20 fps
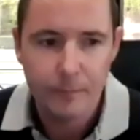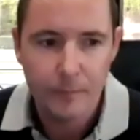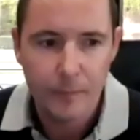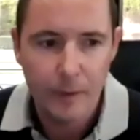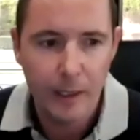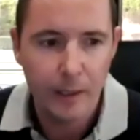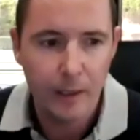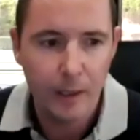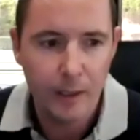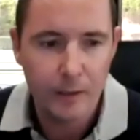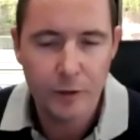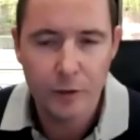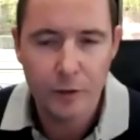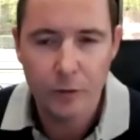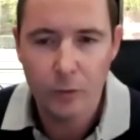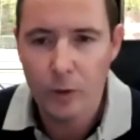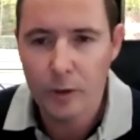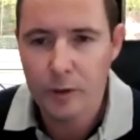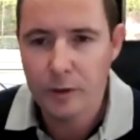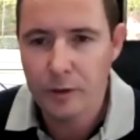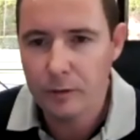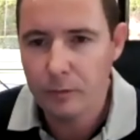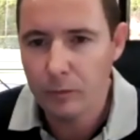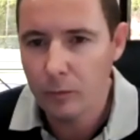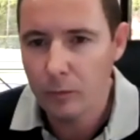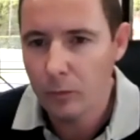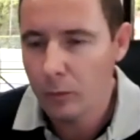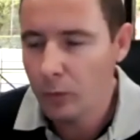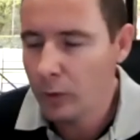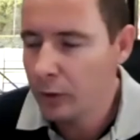and and so what's
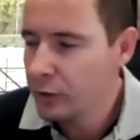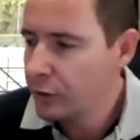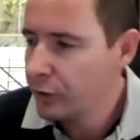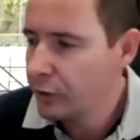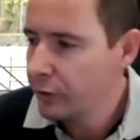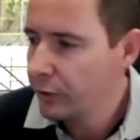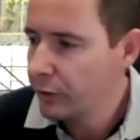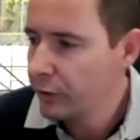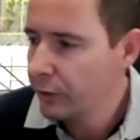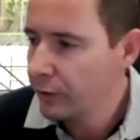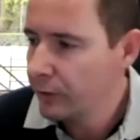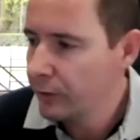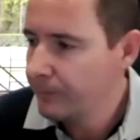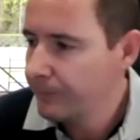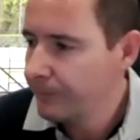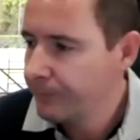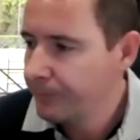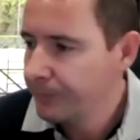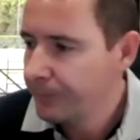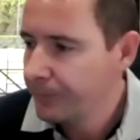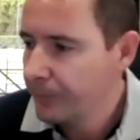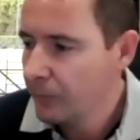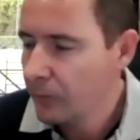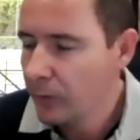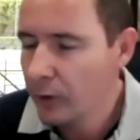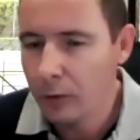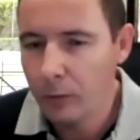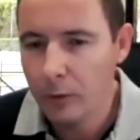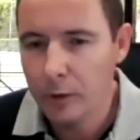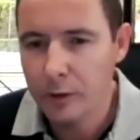what's your
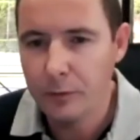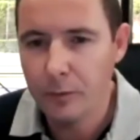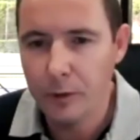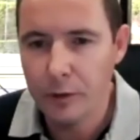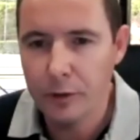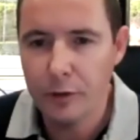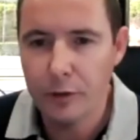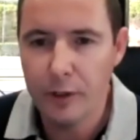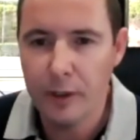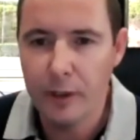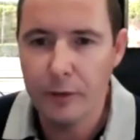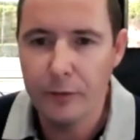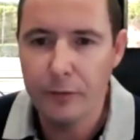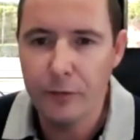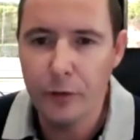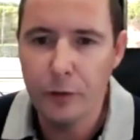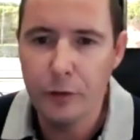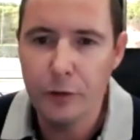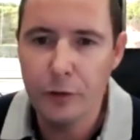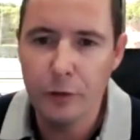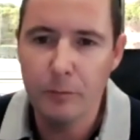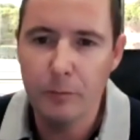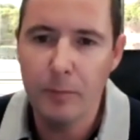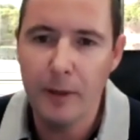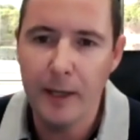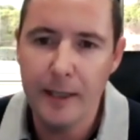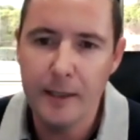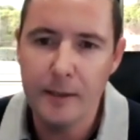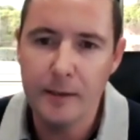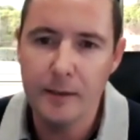you know, what's what's your kind of future
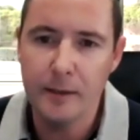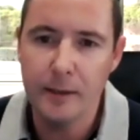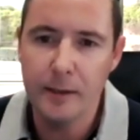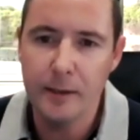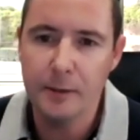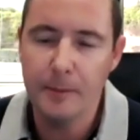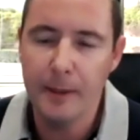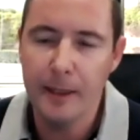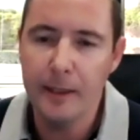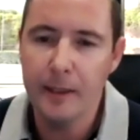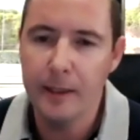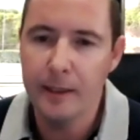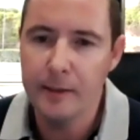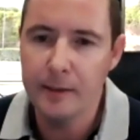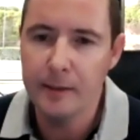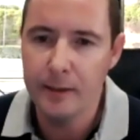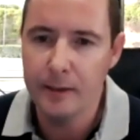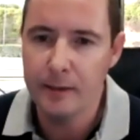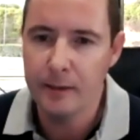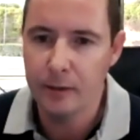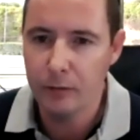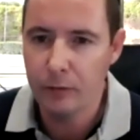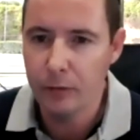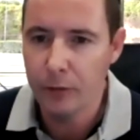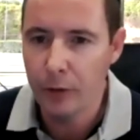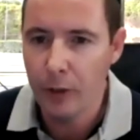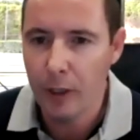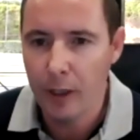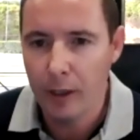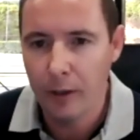plans? Expanding is is
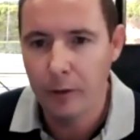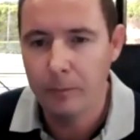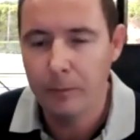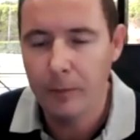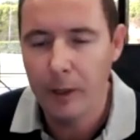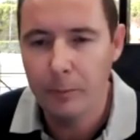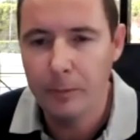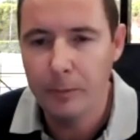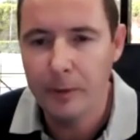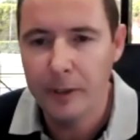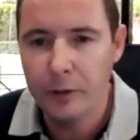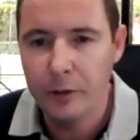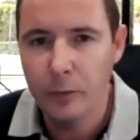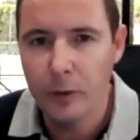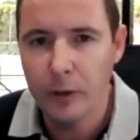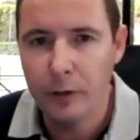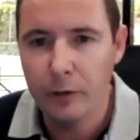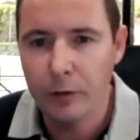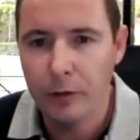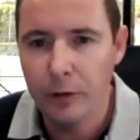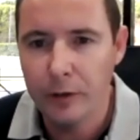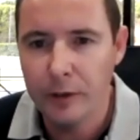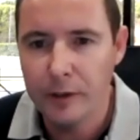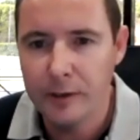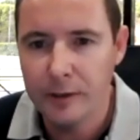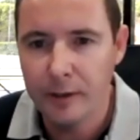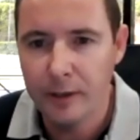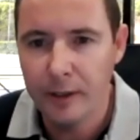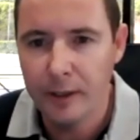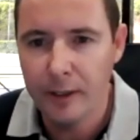you know, how how big do you want to grow
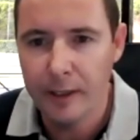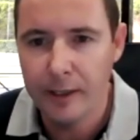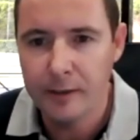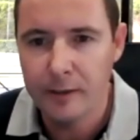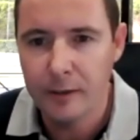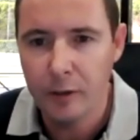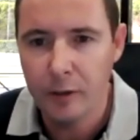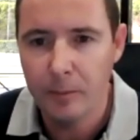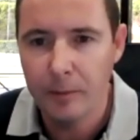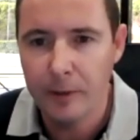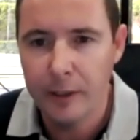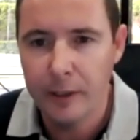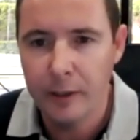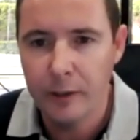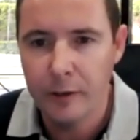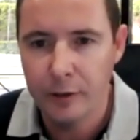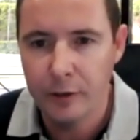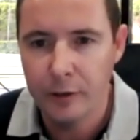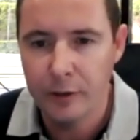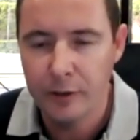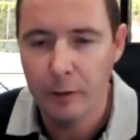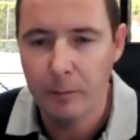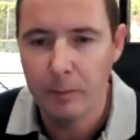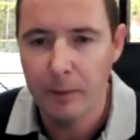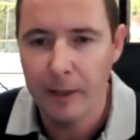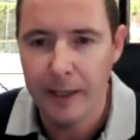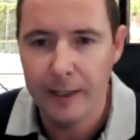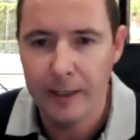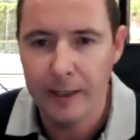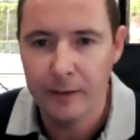this in the next couple of years? Are you still
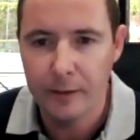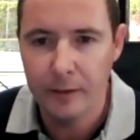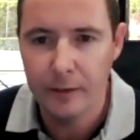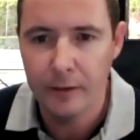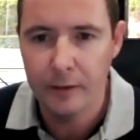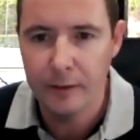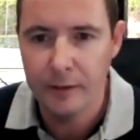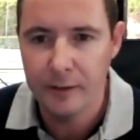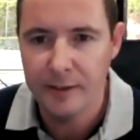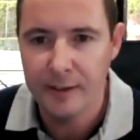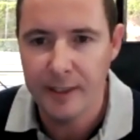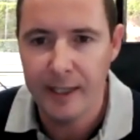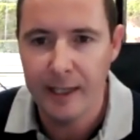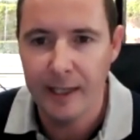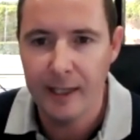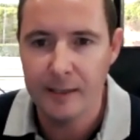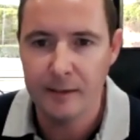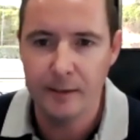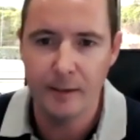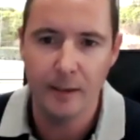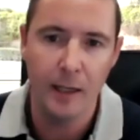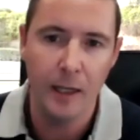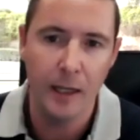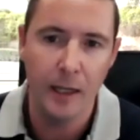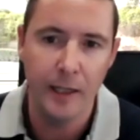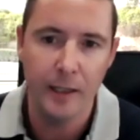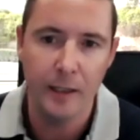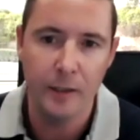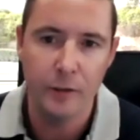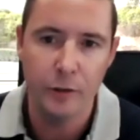planning to to stay asset
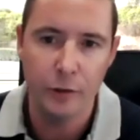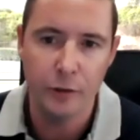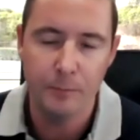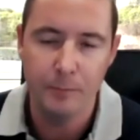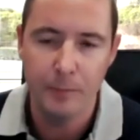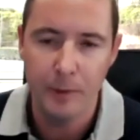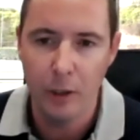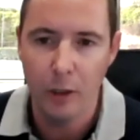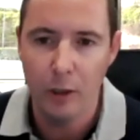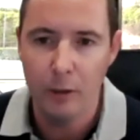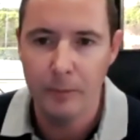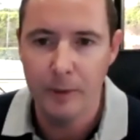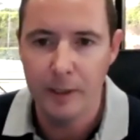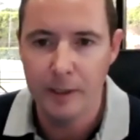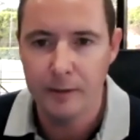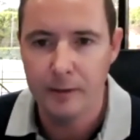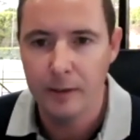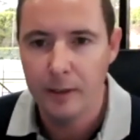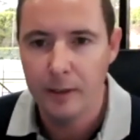light and just become as